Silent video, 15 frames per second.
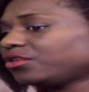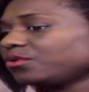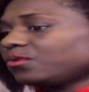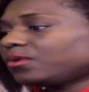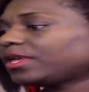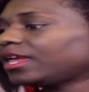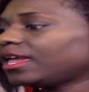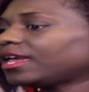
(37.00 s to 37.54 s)
And
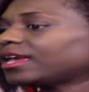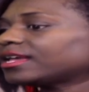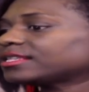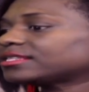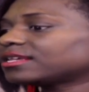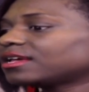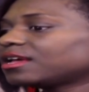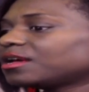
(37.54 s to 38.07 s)
you
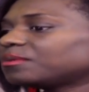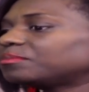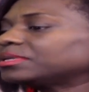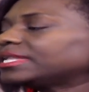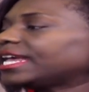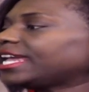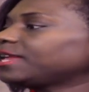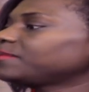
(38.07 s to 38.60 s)
can't
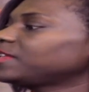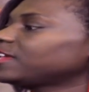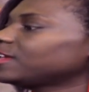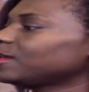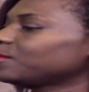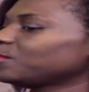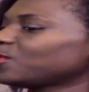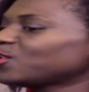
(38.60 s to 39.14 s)
blame
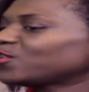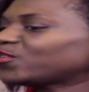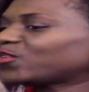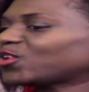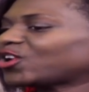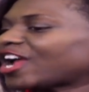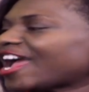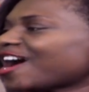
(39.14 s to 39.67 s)
him
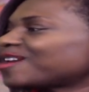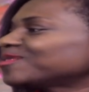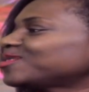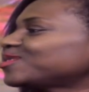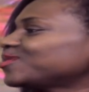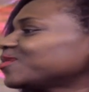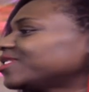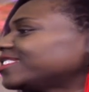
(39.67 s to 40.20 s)
for
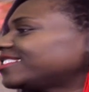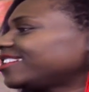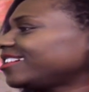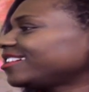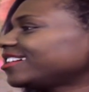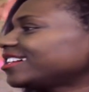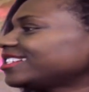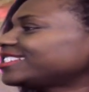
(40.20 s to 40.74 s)

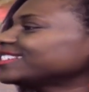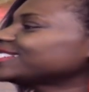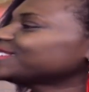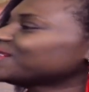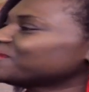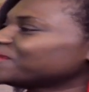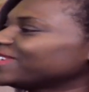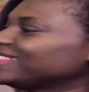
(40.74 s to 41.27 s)
outsourcing to
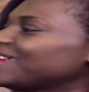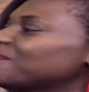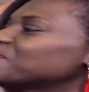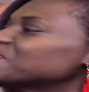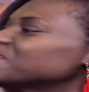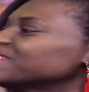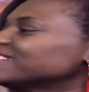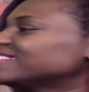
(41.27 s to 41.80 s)
someone
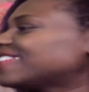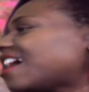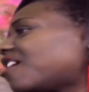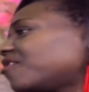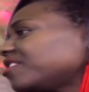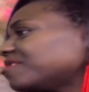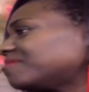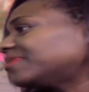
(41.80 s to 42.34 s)
that will
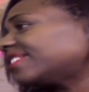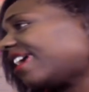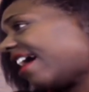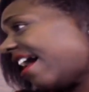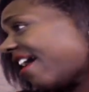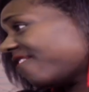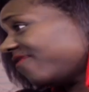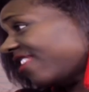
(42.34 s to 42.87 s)
allow him to
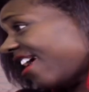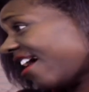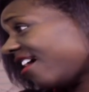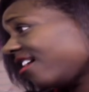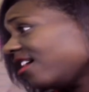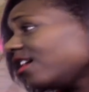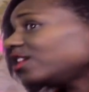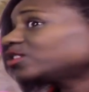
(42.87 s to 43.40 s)
have that.